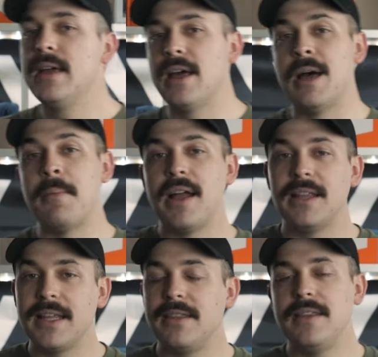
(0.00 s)
Um, I
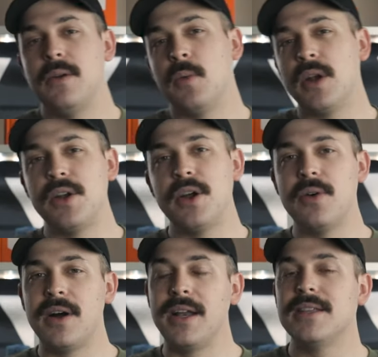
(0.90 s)
let the winner
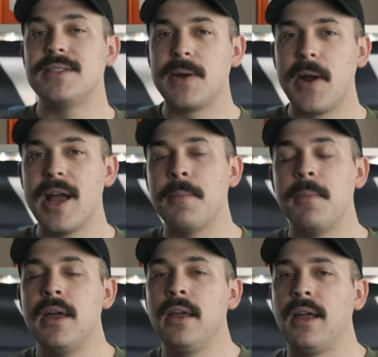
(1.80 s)
know on Instagram.